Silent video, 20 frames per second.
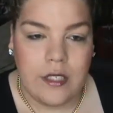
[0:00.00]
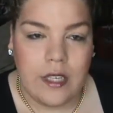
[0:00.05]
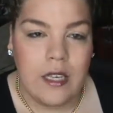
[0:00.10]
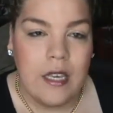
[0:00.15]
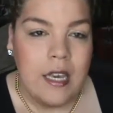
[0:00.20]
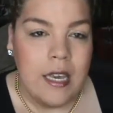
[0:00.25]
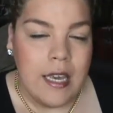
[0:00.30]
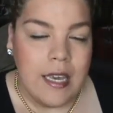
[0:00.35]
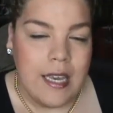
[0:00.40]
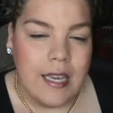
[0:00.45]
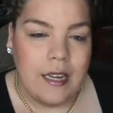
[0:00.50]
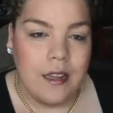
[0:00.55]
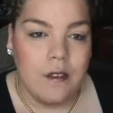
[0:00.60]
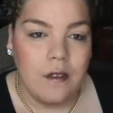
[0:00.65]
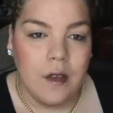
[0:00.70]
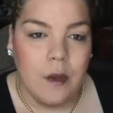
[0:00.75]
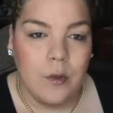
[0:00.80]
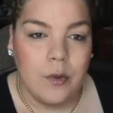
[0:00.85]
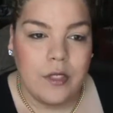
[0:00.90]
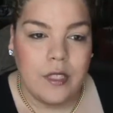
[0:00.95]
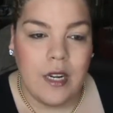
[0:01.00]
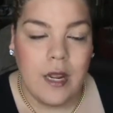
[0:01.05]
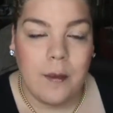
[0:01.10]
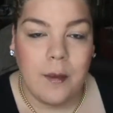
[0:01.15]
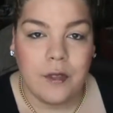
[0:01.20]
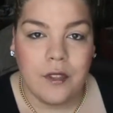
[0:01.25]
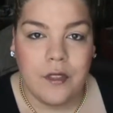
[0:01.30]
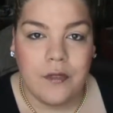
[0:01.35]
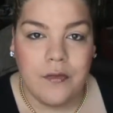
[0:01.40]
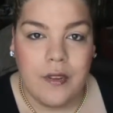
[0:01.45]
He wasn't
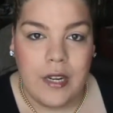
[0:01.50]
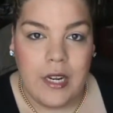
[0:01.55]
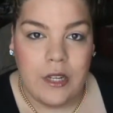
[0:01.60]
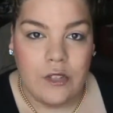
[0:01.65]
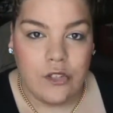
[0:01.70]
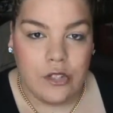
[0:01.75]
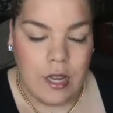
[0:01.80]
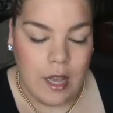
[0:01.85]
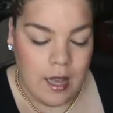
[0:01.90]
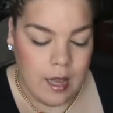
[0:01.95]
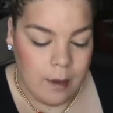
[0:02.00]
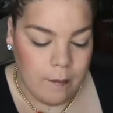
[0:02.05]
able to finish